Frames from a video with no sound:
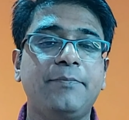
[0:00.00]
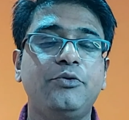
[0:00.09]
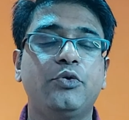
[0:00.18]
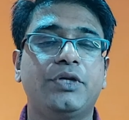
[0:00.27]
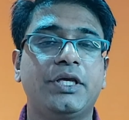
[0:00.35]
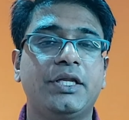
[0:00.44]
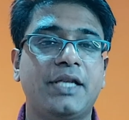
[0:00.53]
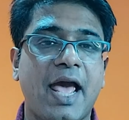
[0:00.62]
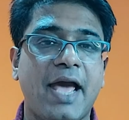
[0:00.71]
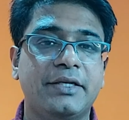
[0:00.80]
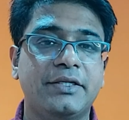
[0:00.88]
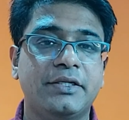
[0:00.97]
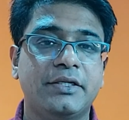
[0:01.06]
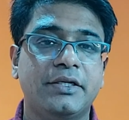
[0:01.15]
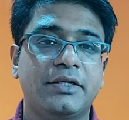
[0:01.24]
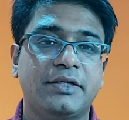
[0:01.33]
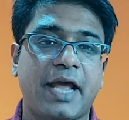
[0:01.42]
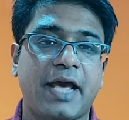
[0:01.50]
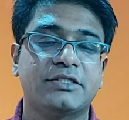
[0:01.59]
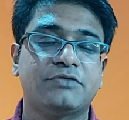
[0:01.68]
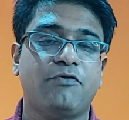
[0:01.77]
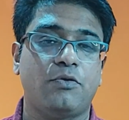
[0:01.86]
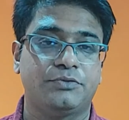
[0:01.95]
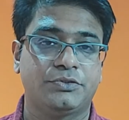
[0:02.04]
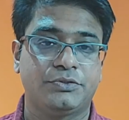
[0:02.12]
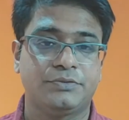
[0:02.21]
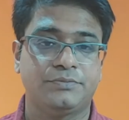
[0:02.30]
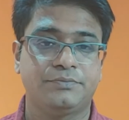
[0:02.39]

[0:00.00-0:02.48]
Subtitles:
duty, land tax forms.